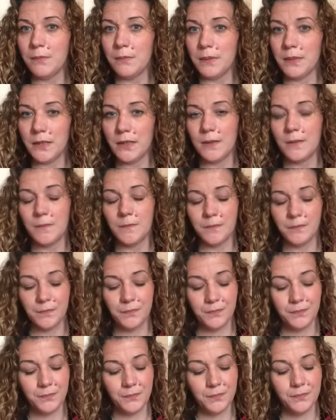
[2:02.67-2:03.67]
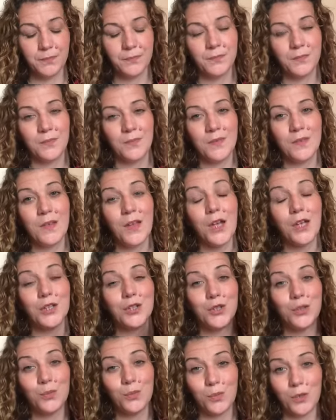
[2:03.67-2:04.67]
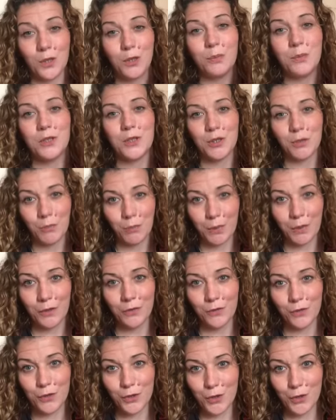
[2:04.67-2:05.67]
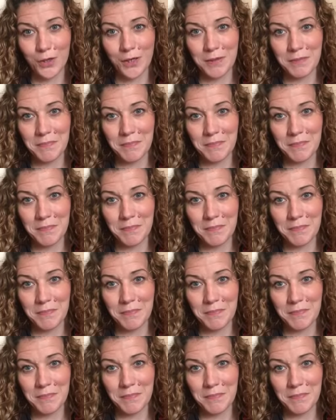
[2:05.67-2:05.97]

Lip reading: be. And you will be jumping for joy.